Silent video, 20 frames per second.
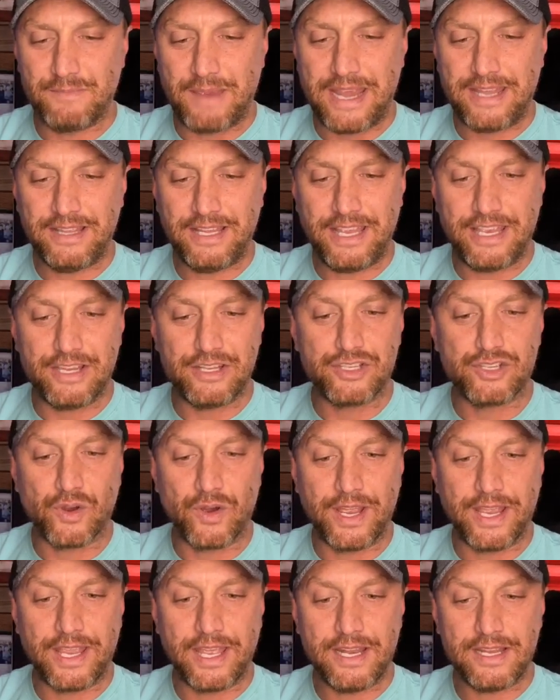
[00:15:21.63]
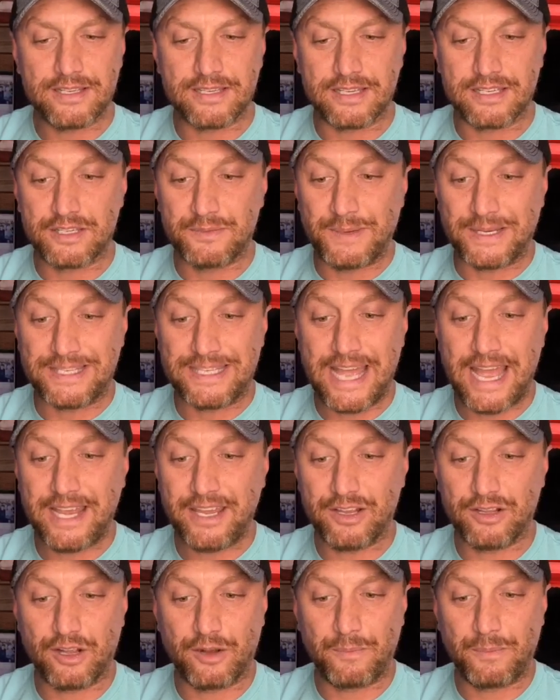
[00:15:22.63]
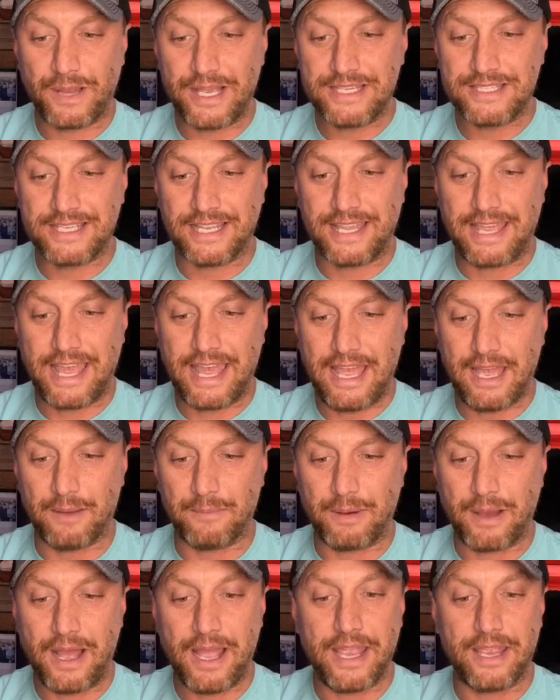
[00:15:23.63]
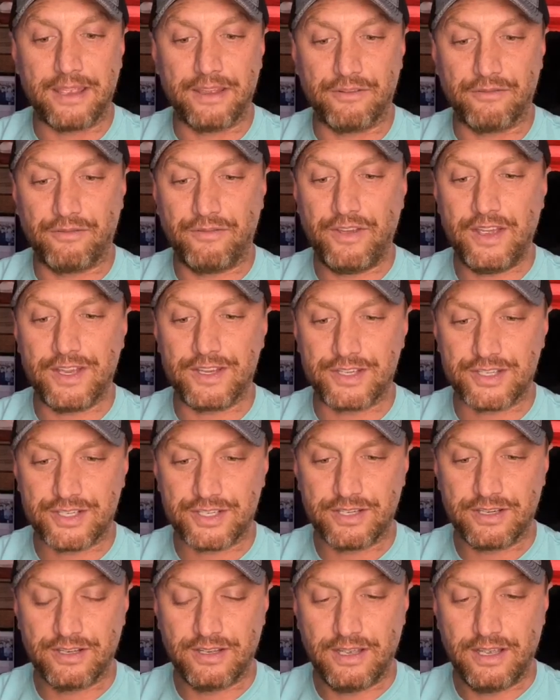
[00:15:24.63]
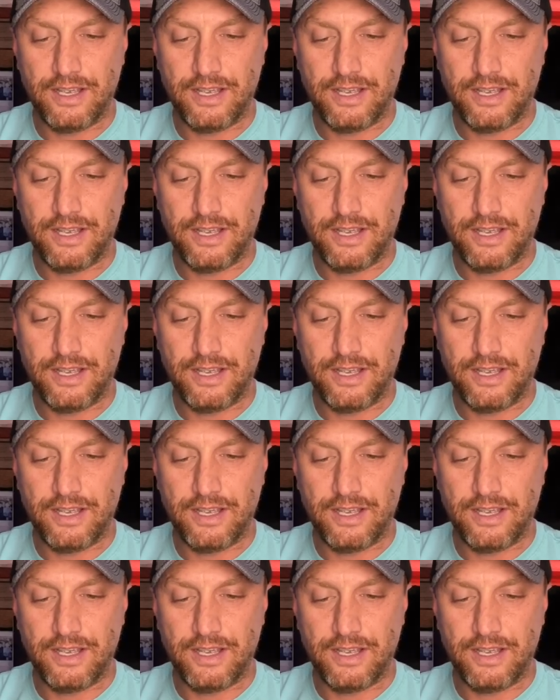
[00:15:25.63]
mainly enjoying it as a spectacular place to camp, hike, and fish.